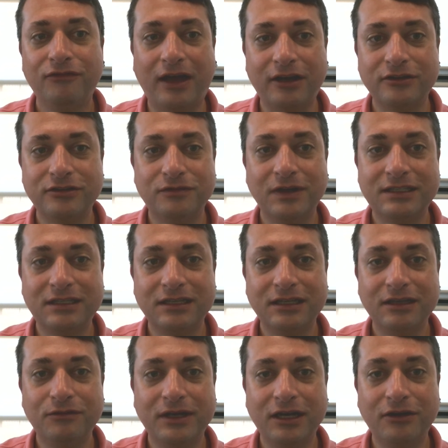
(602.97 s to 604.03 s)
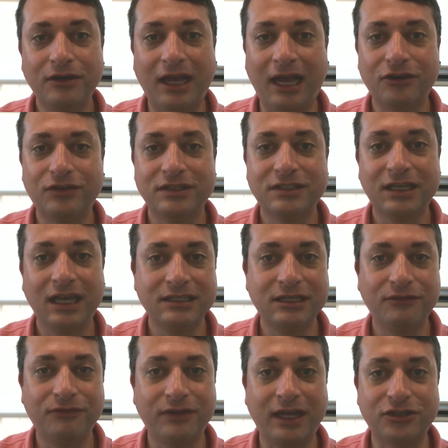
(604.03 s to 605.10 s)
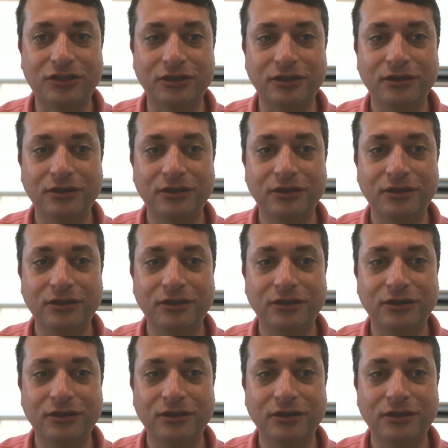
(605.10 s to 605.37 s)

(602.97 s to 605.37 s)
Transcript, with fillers: recently widowed actress Casey Fletcher,